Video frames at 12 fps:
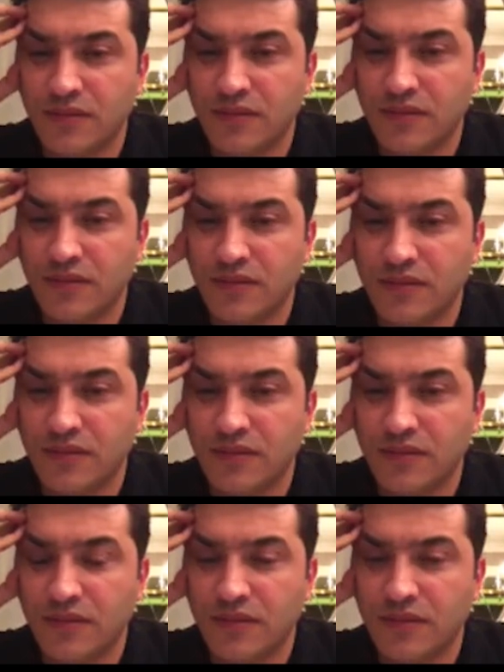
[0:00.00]

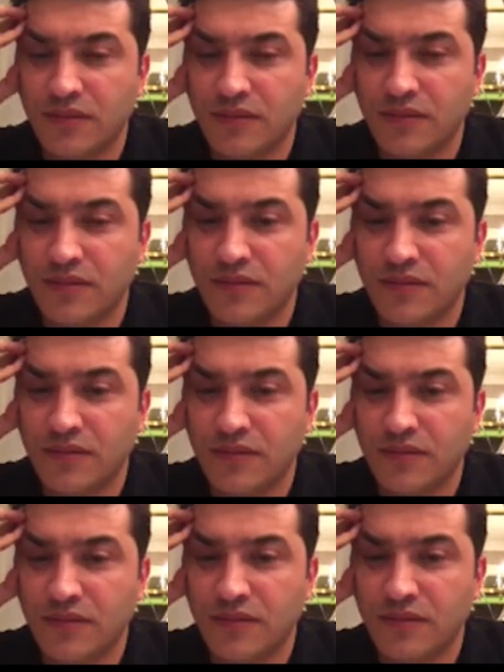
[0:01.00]

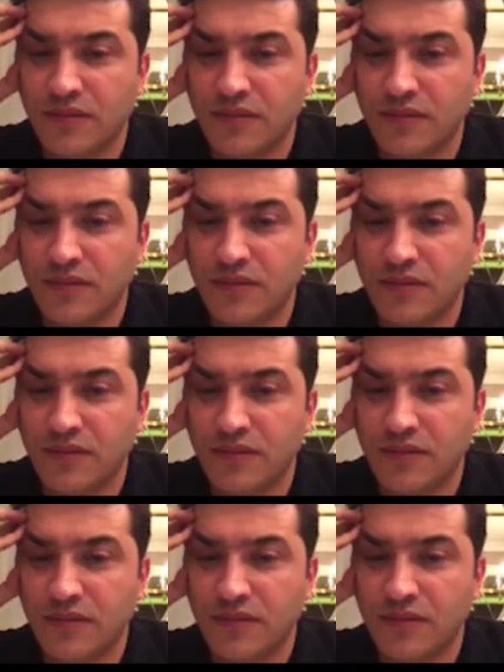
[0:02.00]

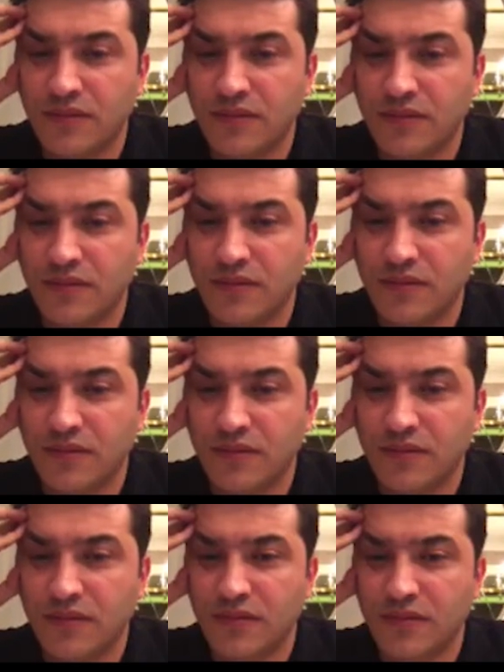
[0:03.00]

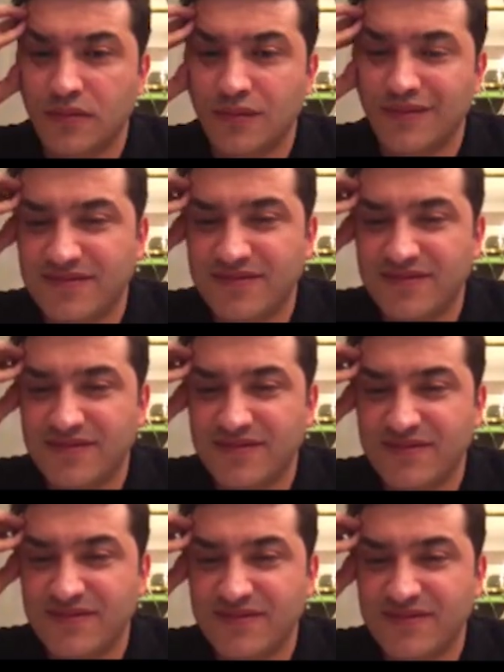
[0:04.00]

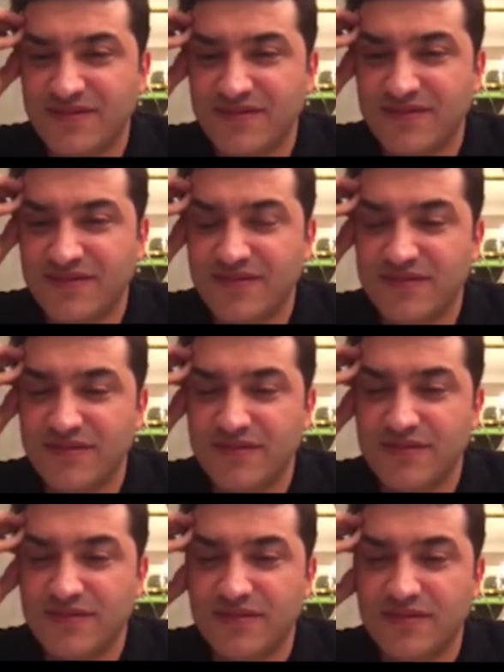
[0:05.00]

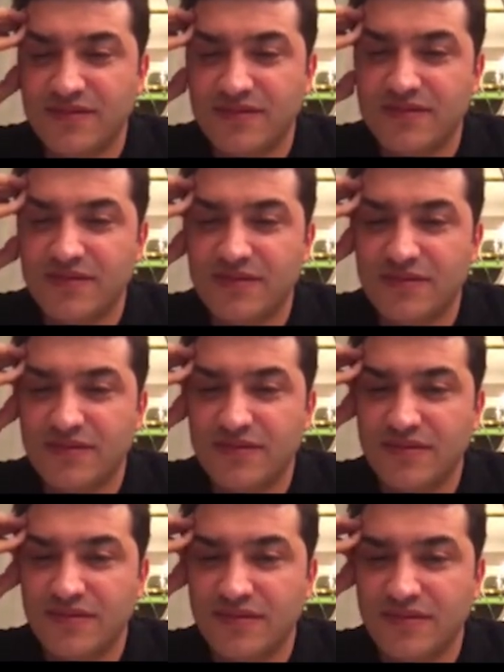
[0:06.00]

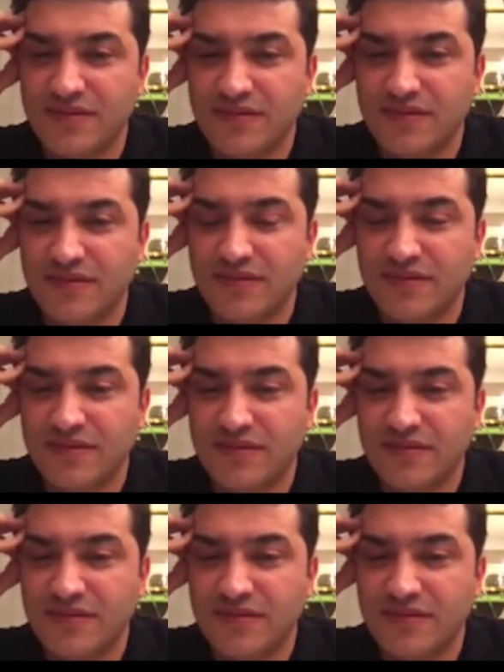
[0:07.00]
[no speech]